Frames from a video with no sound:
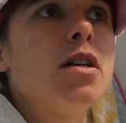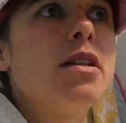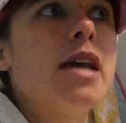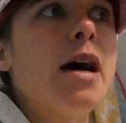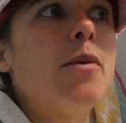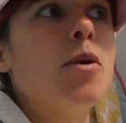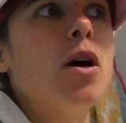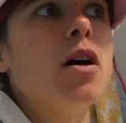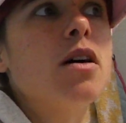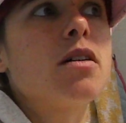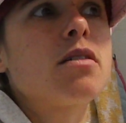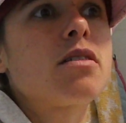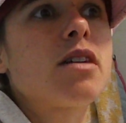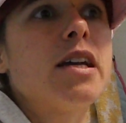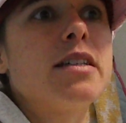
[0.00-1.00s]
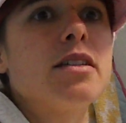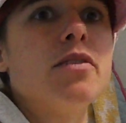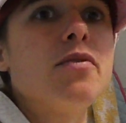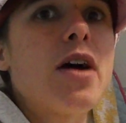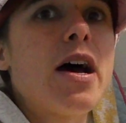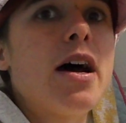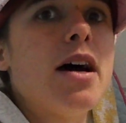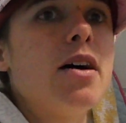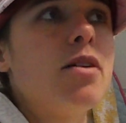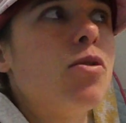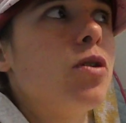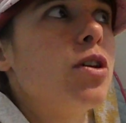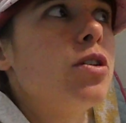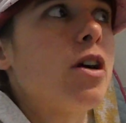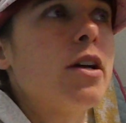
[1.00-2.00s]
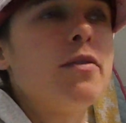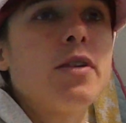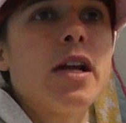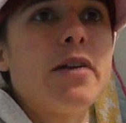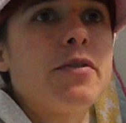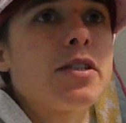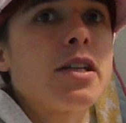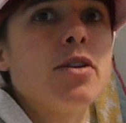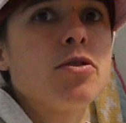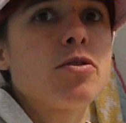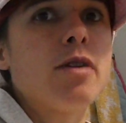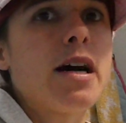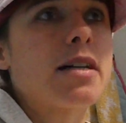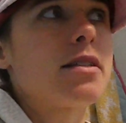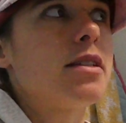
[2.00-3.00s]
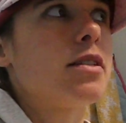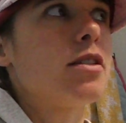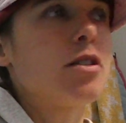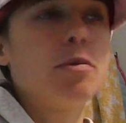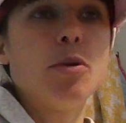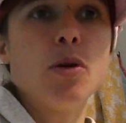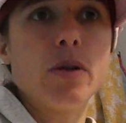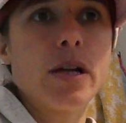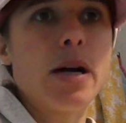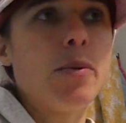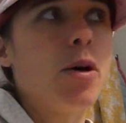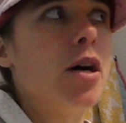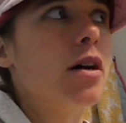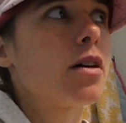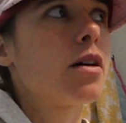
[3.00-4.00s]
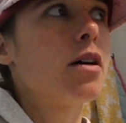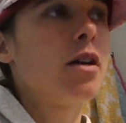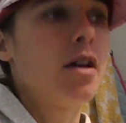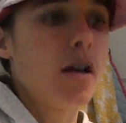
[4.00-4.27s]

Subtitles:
network isn't there, or you don't even have the skills to access a support network.